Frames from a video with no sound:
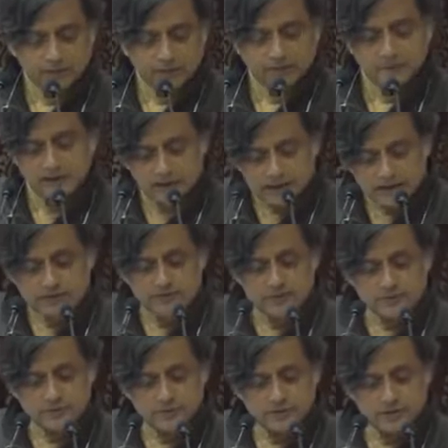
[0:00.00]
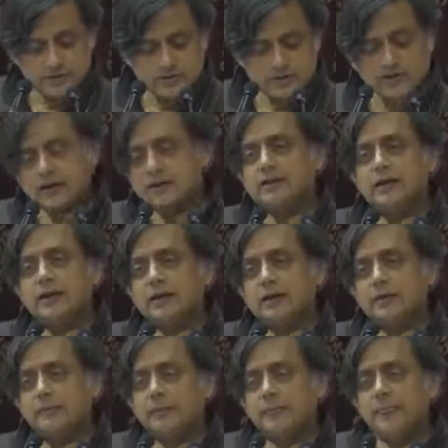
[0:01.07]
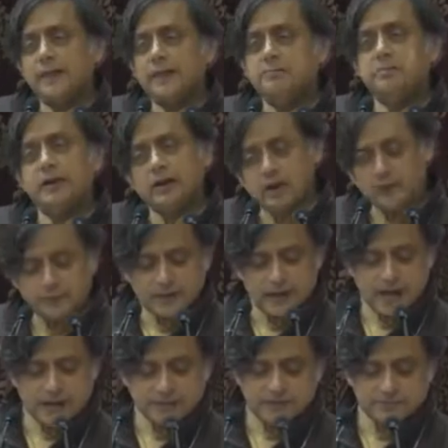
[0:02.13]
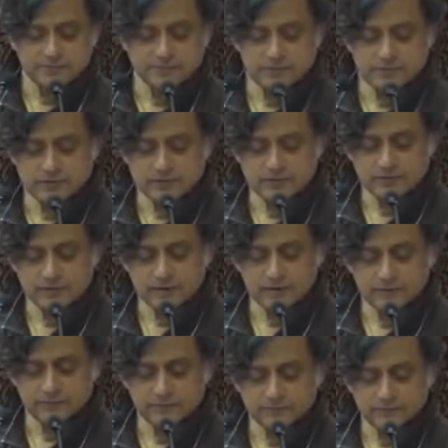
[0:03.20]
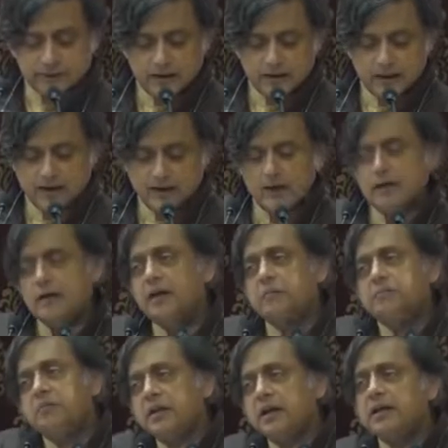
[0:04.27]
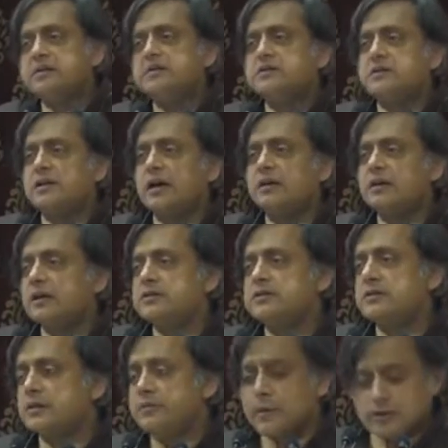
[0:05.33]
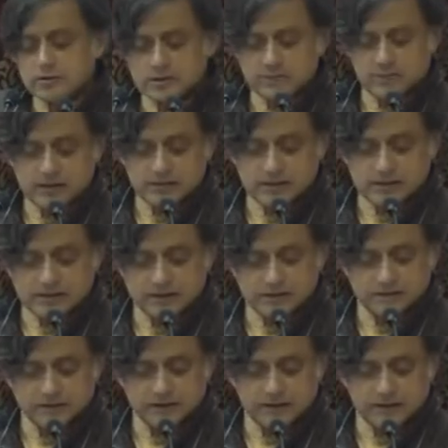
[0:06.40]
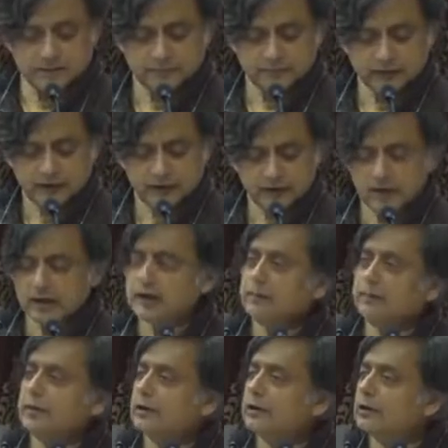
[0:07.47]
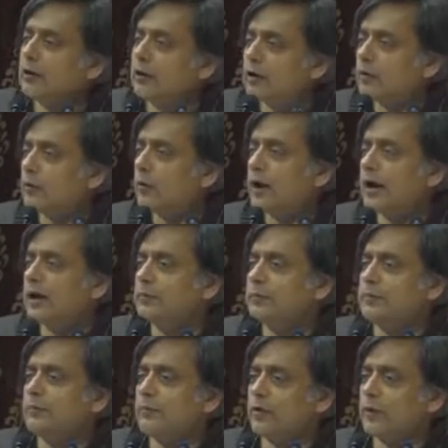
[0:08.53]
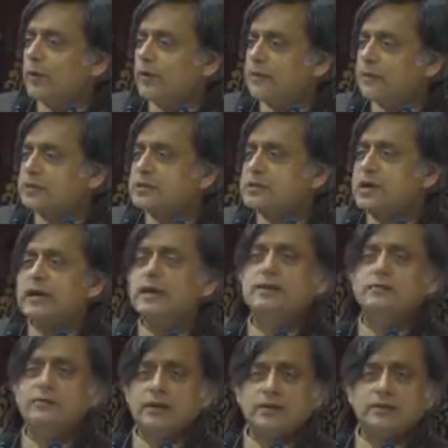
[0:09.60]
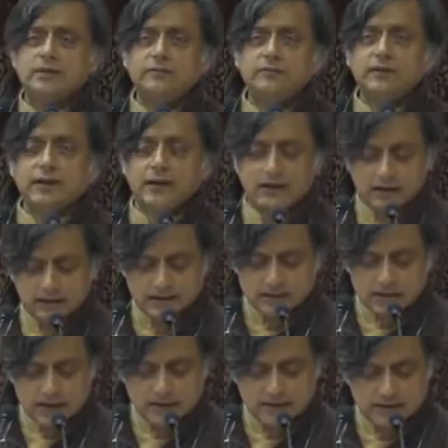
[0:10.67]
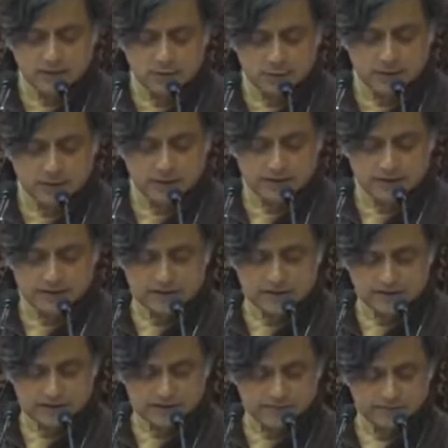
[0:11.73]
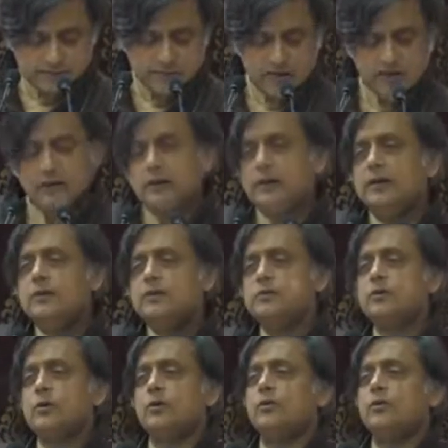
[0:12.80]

The electoral process to get there may not be as simple as today. Elections in our country are bound to be a messy affair. It will be a long while before we have a tiny, conveniently tidy two-party system. So